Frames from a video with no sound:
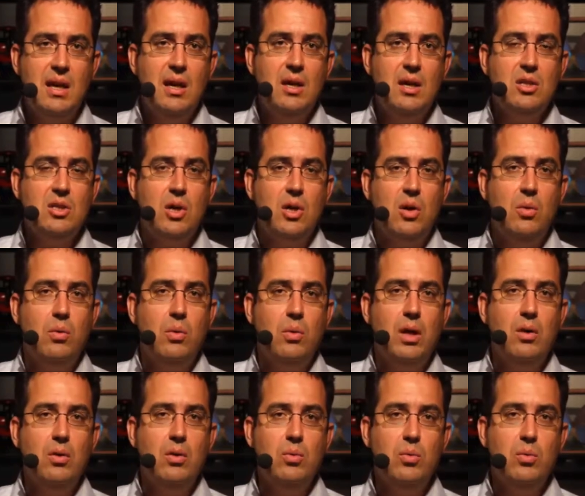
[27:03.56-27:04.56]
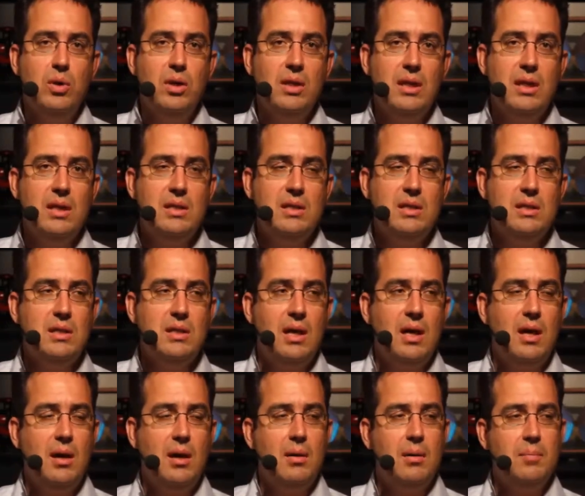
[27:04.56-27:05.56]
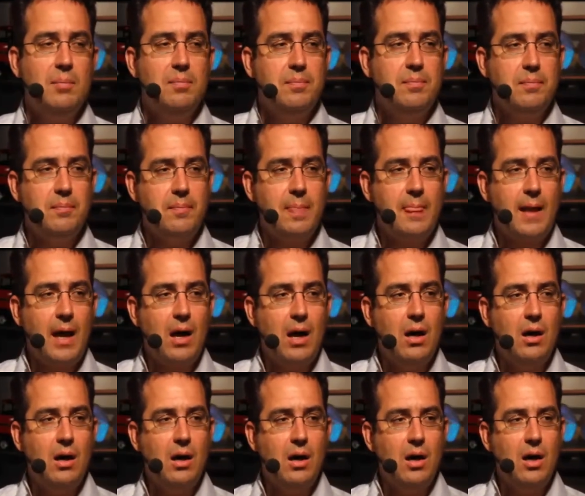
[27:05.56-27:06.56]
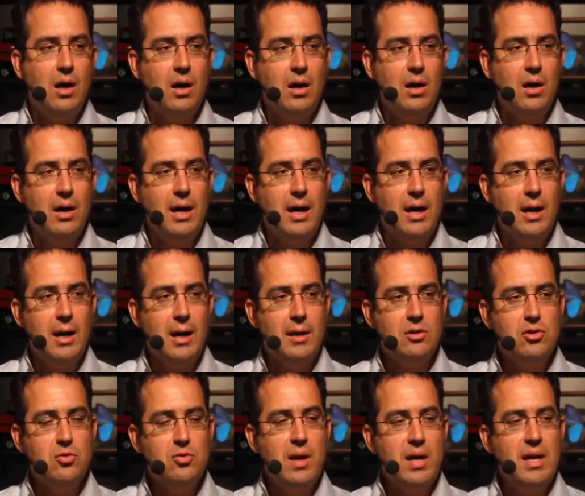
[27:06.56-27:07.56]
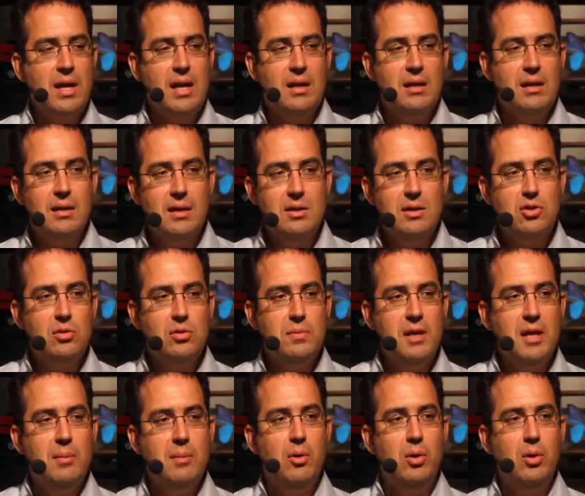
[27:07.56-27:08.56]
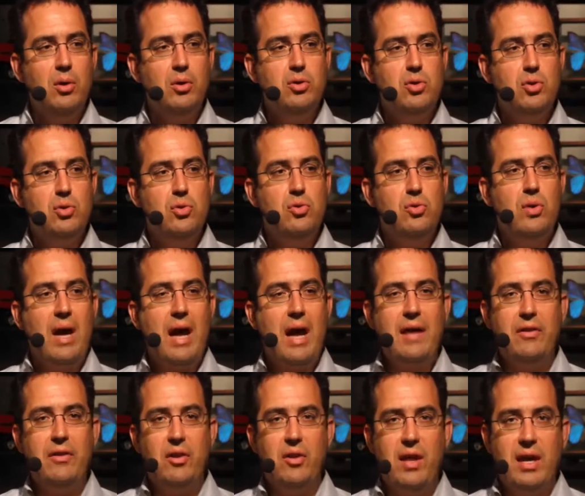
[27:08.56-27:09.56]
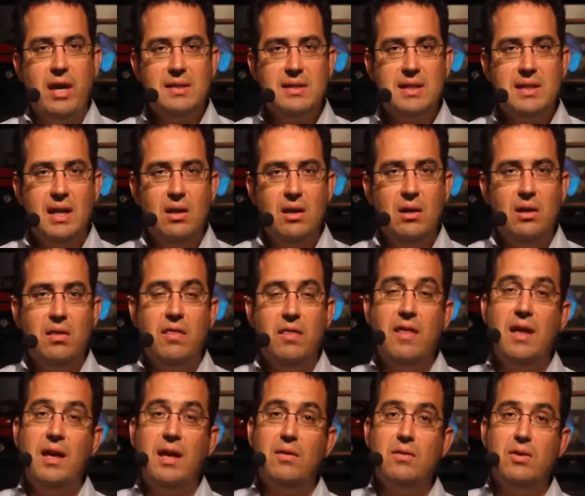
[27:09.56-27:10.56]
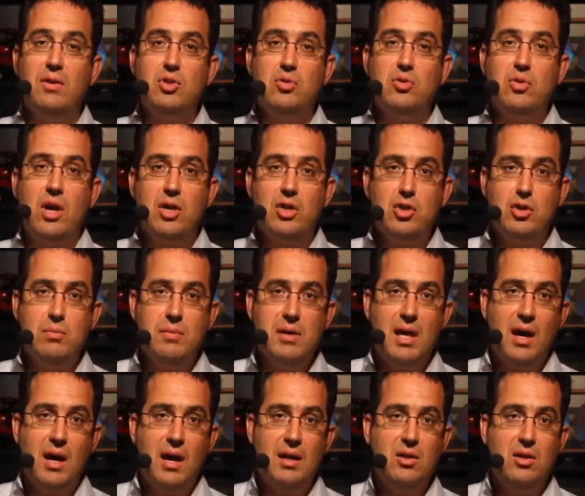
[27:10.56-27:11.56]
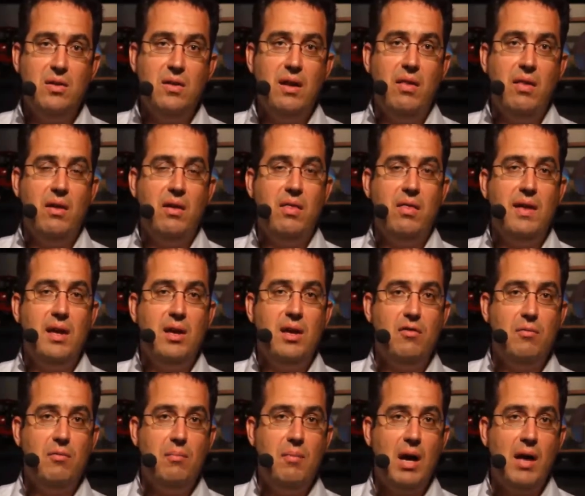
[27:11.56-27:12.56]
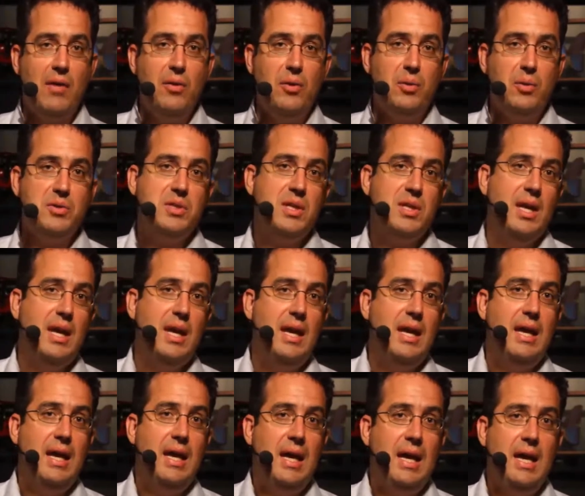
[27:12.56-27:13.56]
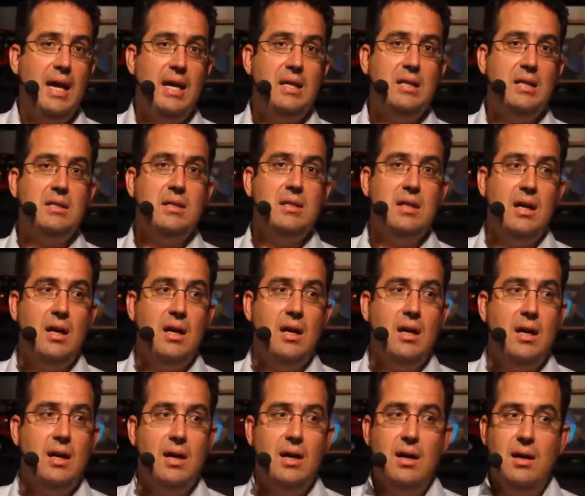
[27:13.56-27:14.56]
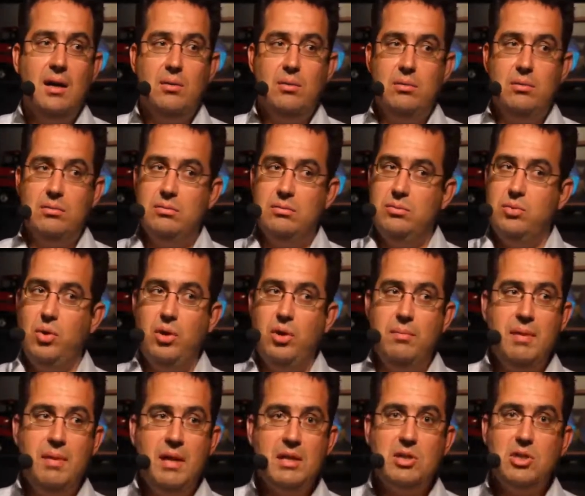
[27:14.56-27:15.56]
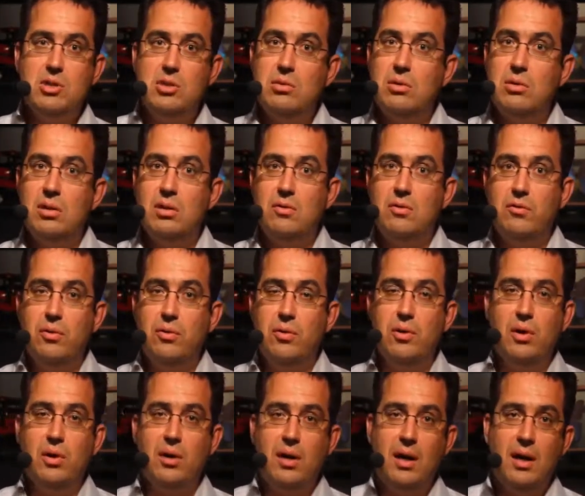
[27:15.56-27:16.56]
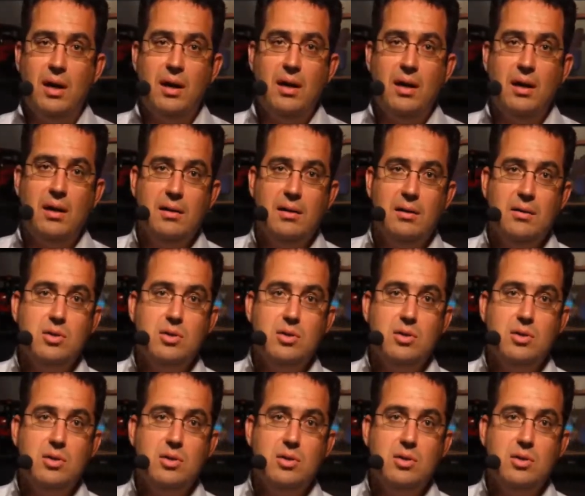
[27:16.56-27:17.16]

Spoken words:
So we're really, our training is to be able to analyze data, think of the structure behind the data, think of models, and we're best suited for